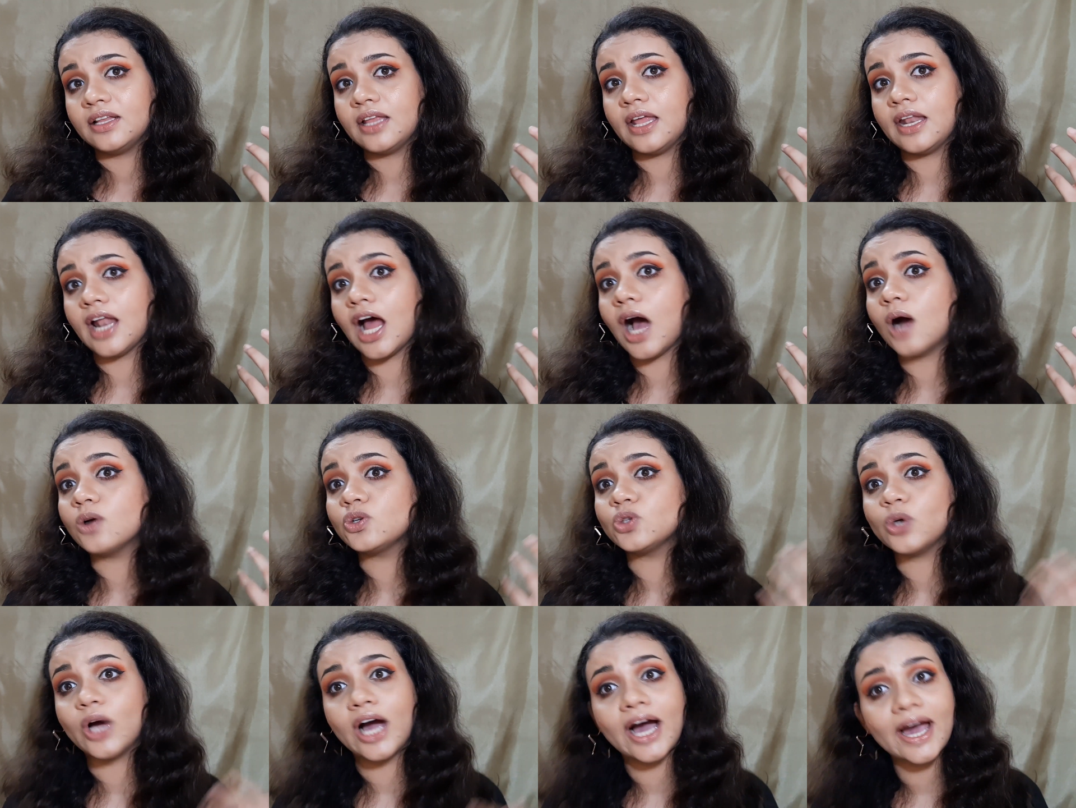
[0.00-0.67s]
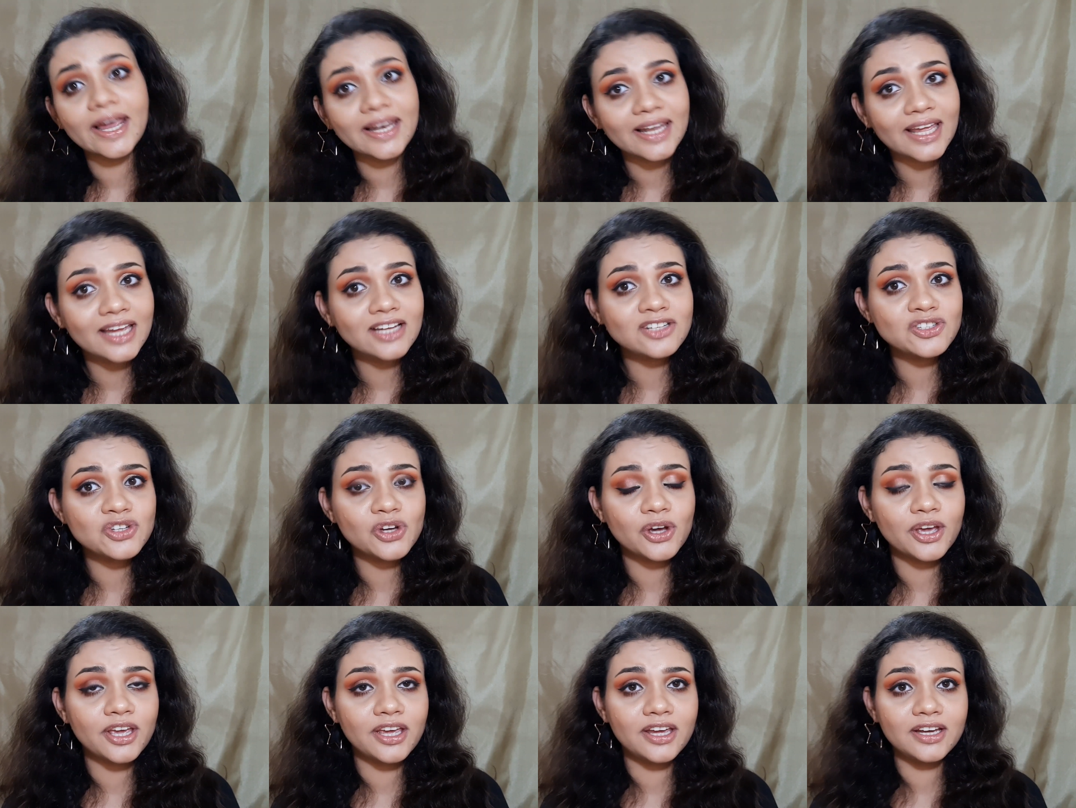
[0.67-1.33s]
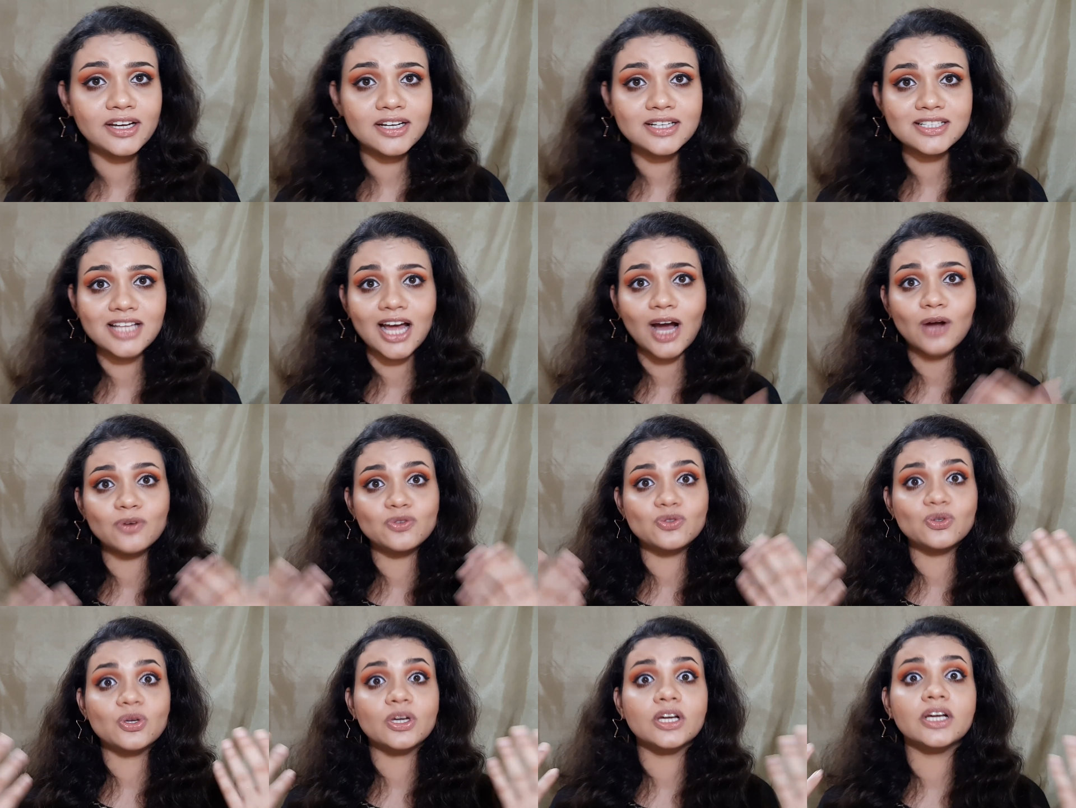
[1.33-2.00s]
then how to highlight your hairs
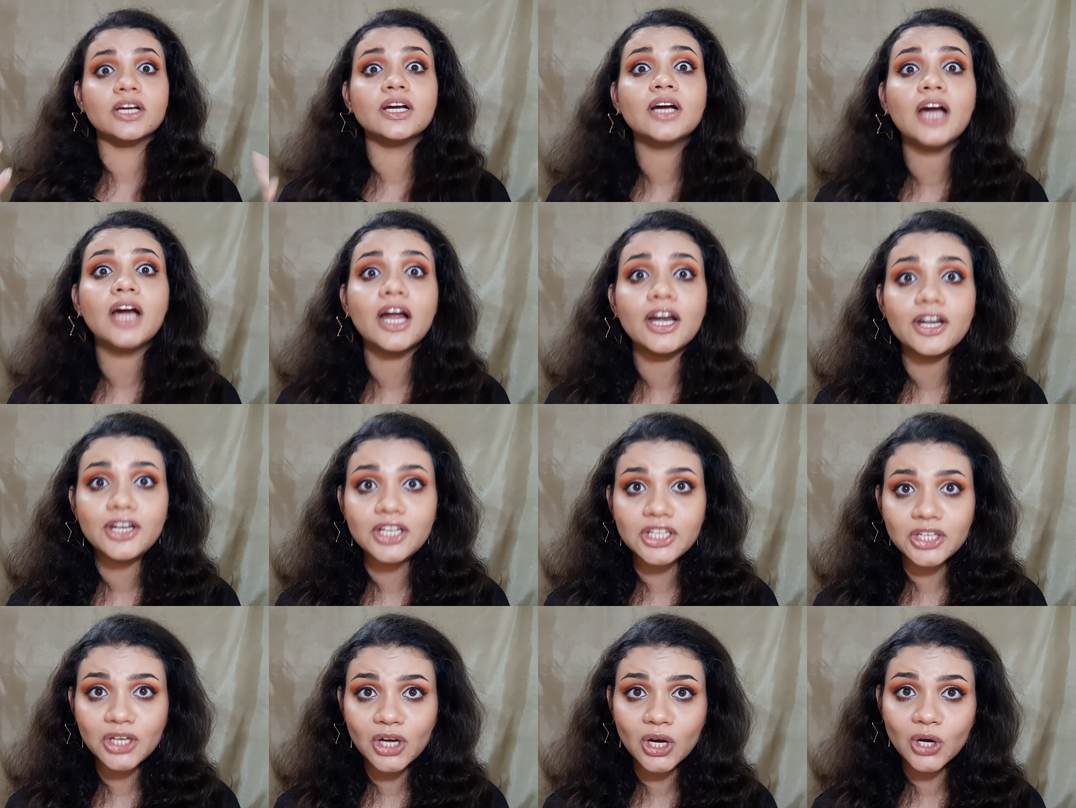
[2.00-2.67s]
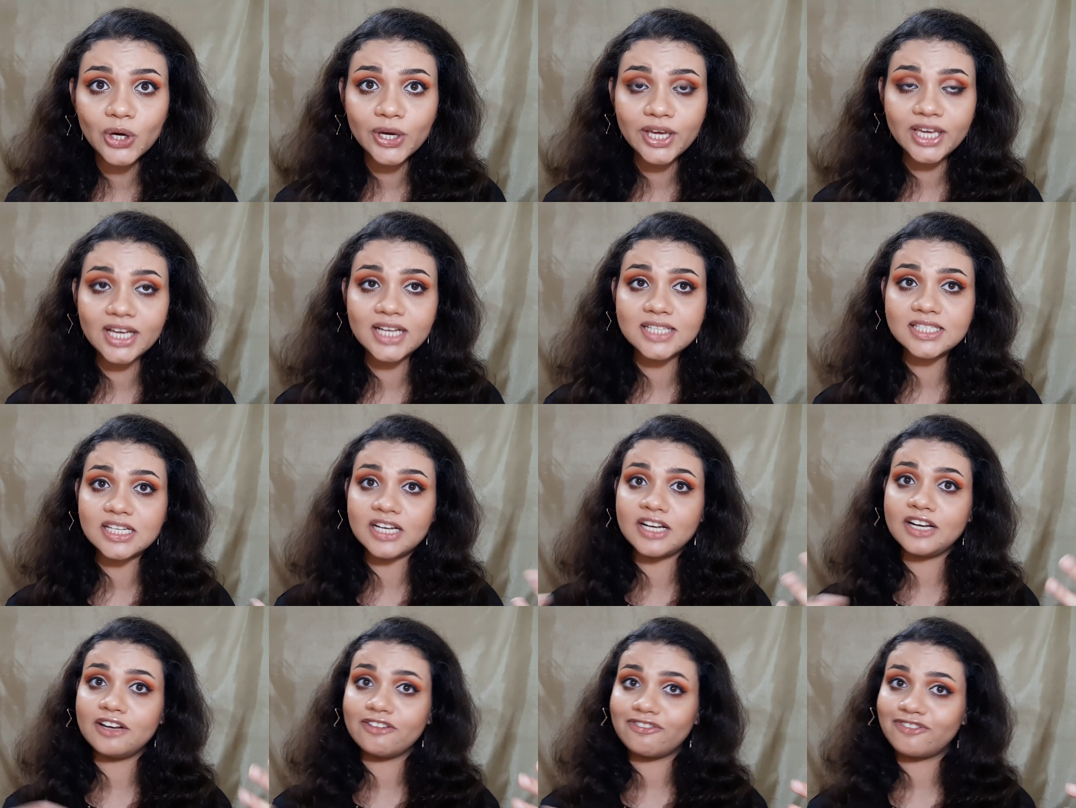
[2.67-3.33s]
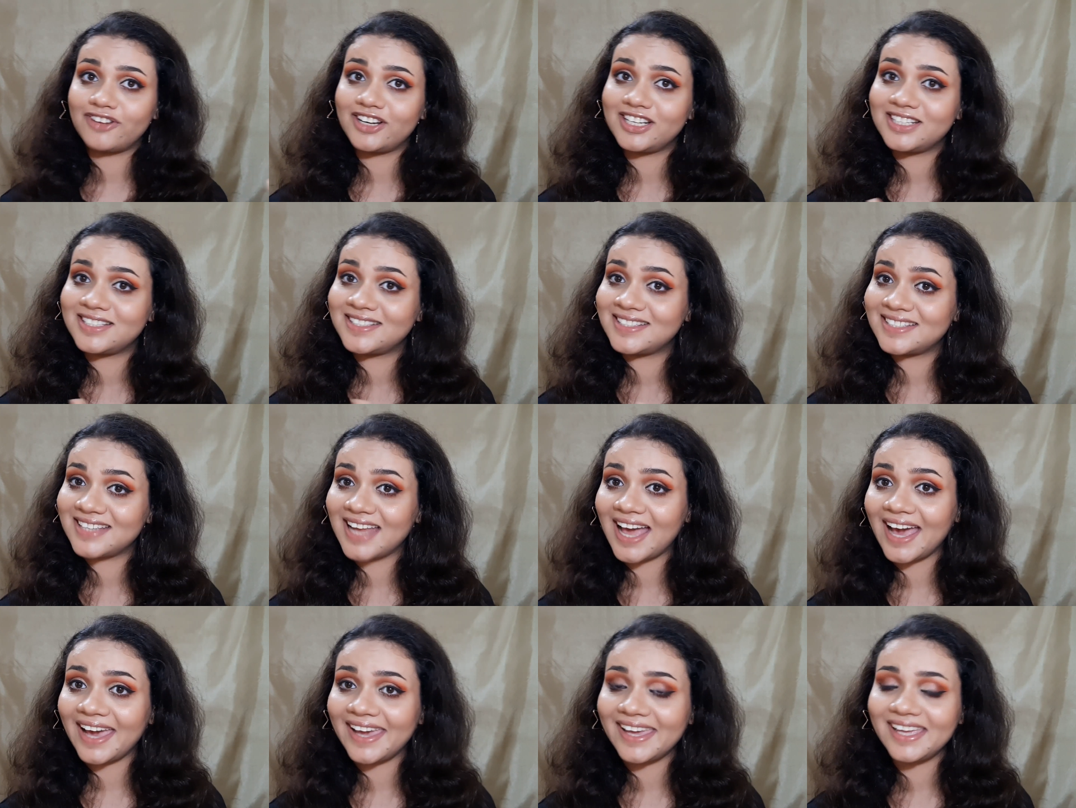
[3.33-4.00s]
how to cut your hairs in different
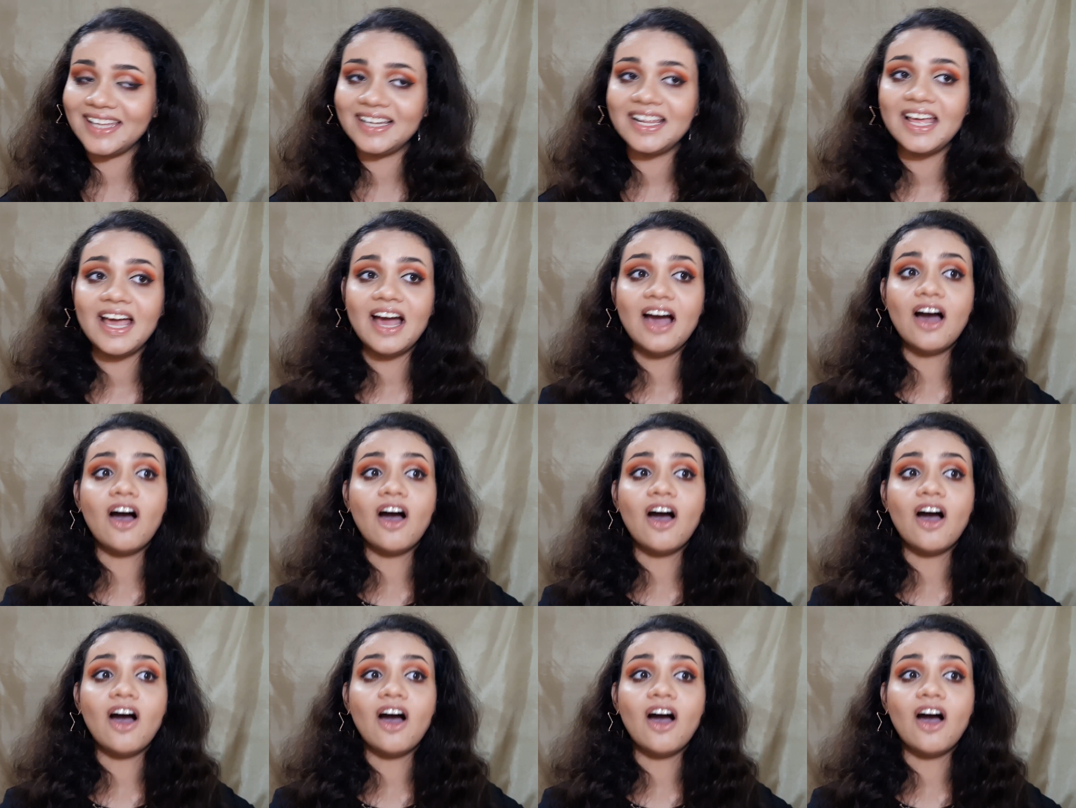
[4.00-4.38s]
style